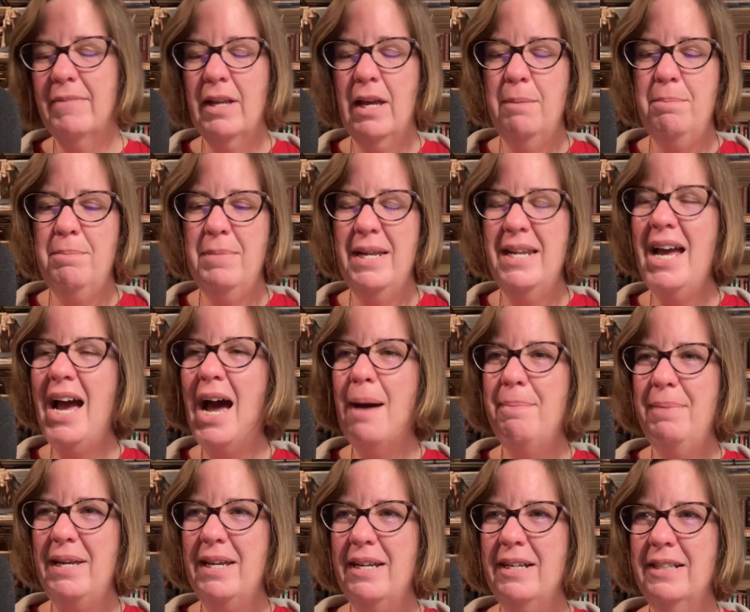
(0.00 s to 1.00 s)
and been
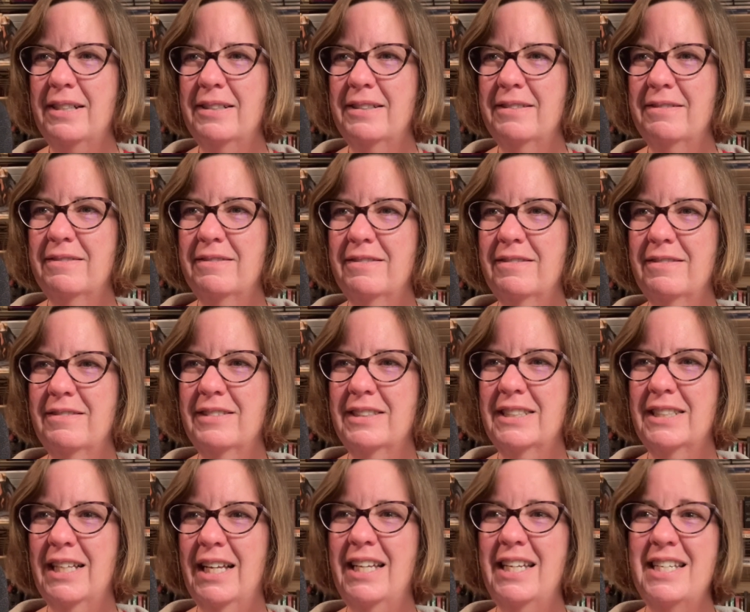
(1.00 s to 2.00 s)
happy
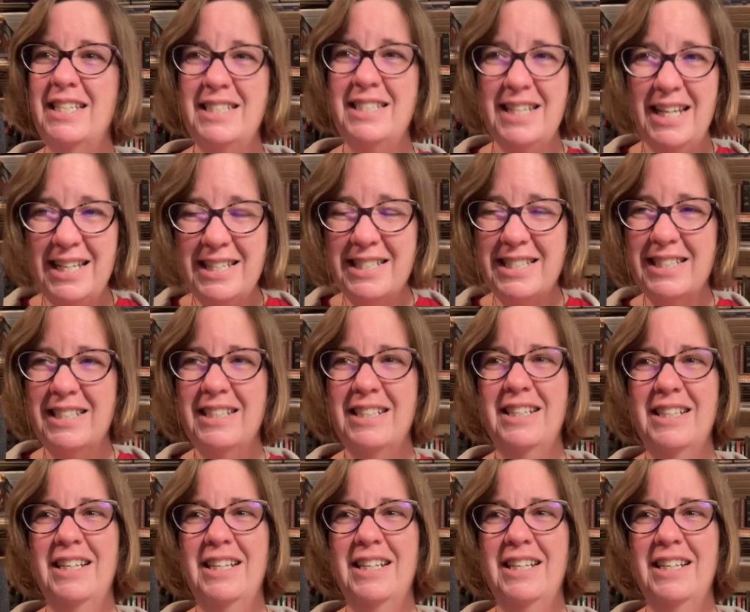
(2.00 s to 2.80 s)
and content